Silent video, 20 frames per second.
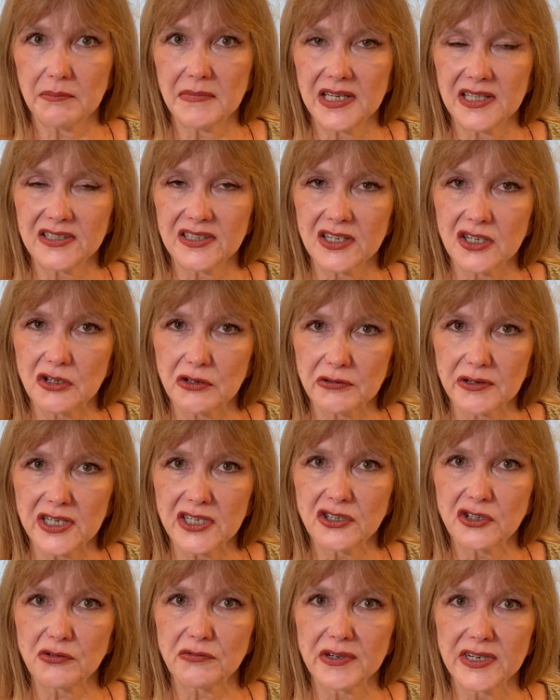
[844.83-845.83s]
means
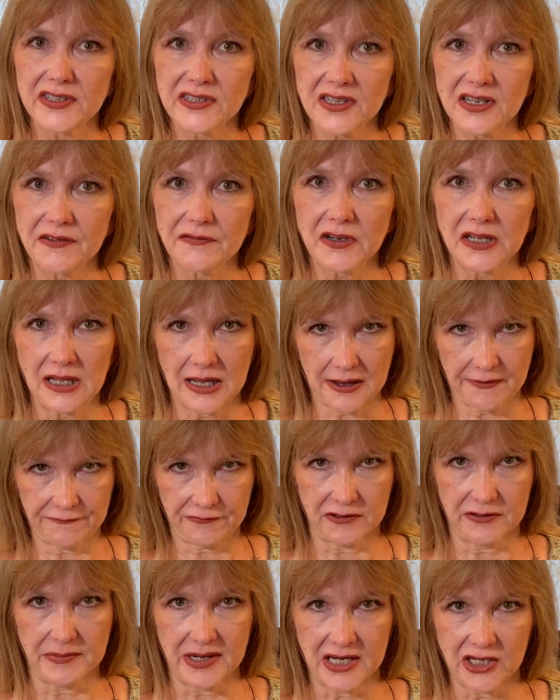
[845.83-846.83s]
increased risk of clot
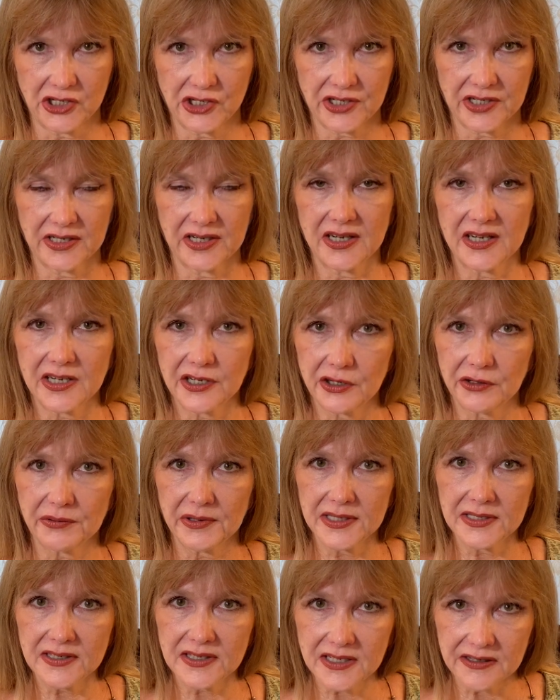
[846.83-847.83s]
formation,
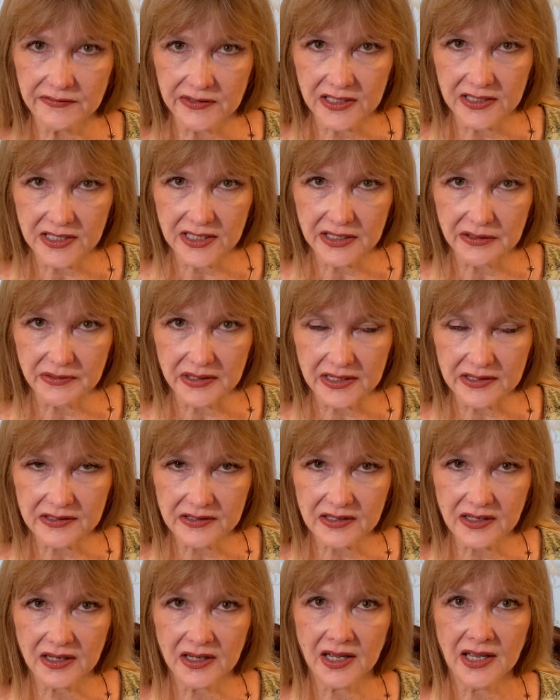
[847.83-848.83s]
increased DVT
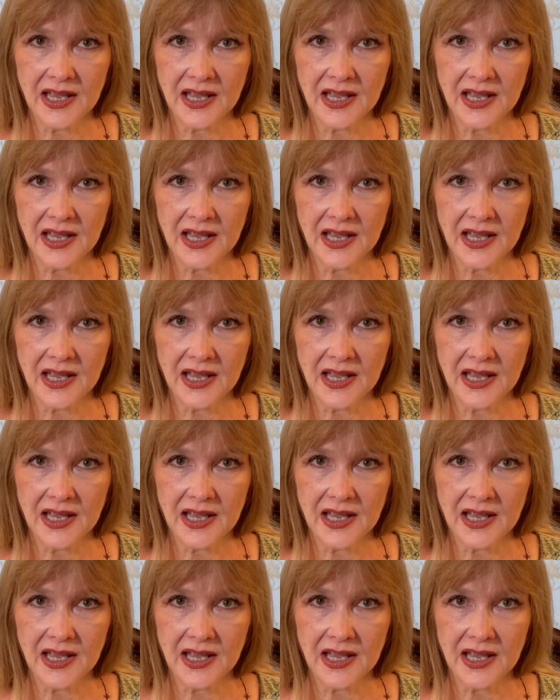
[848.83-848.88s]
risk.